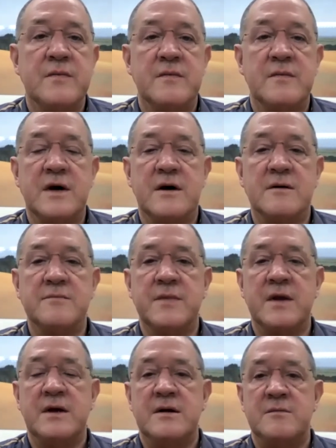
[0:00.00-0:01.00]
Um,
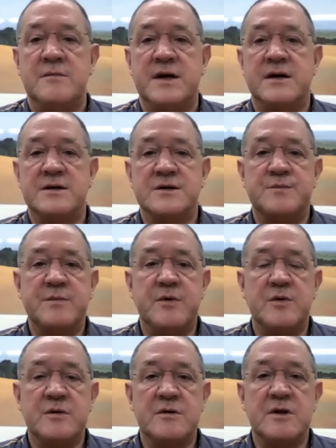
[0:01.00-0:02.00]
because
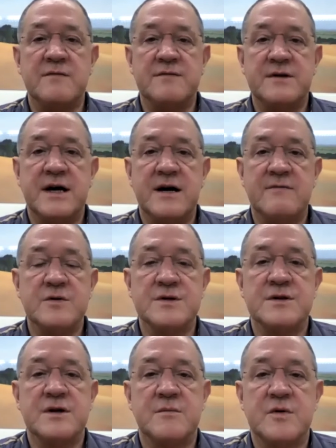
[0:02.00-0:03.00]
people would love to have
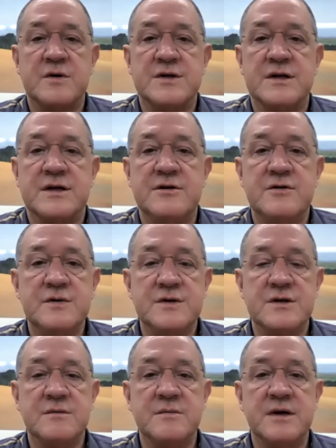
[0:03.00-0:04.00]
those numbers and
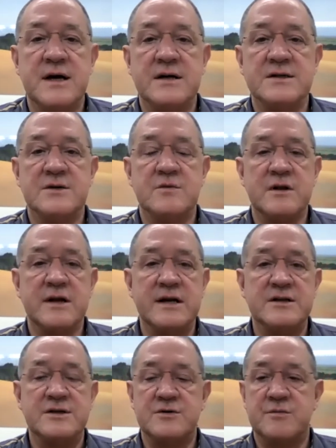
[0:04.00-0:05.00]
use them as it
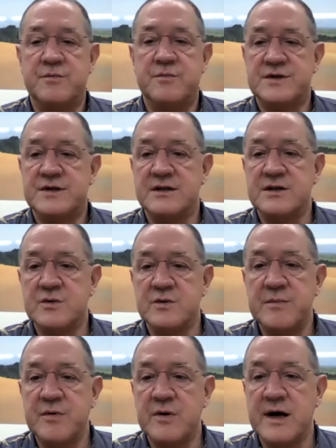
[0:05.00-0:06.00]
relates to
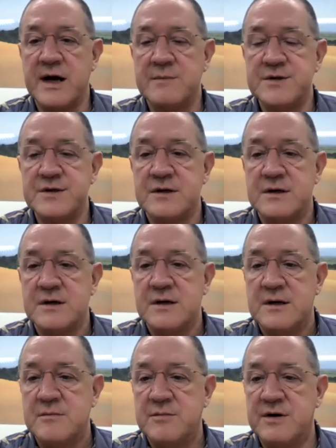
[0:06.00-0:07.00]
sensory, perhaps,
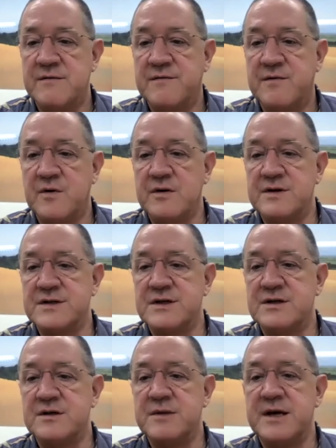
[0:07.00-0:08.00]
but for
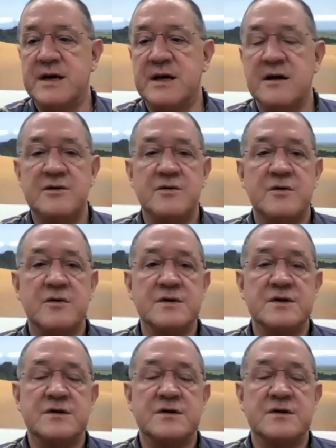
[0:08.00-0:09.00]
decision-making
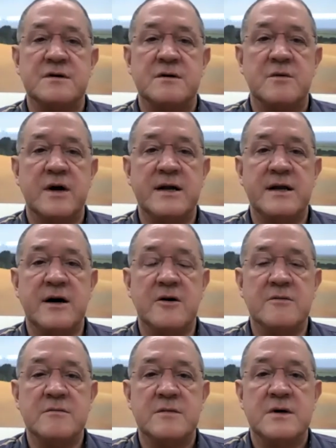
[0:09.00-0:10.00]
tools right
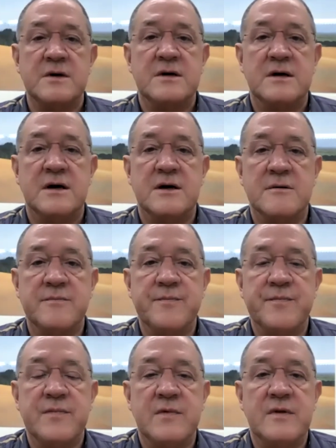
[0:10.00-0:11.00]
now, um,
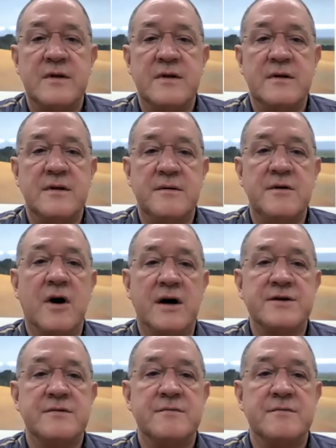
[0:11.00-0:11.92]
not.